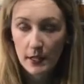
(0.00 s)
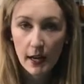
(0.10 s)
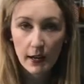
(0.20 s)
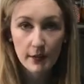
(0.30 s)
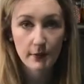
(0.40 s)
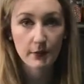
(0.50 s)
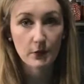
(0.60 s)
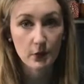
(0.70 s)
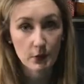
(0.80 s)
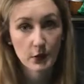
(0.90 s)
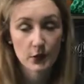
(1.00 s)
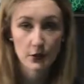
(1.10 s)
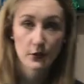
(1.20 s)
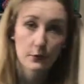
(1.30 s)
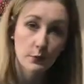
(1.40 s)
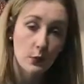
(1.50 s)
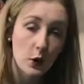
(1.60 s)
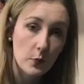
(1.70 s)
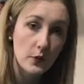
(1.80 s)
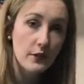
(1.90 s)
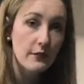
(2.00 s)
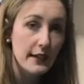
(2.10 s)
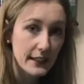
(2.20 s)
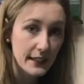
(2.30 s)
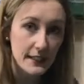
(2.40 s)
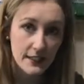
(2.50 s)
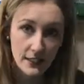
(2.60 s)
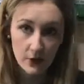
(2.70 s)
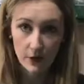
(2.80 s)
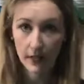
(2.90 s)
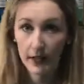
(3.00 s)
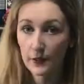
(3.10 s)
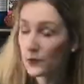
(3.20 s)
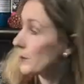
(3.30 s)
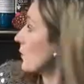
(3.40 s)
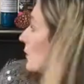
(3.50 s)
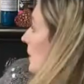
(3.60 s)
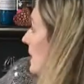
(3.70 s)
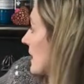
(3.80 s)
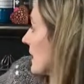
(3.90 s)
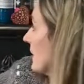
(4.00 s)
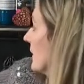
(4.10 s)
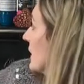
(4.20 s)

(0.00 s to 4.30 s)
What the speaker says: I block print regularly, so I have them all up here.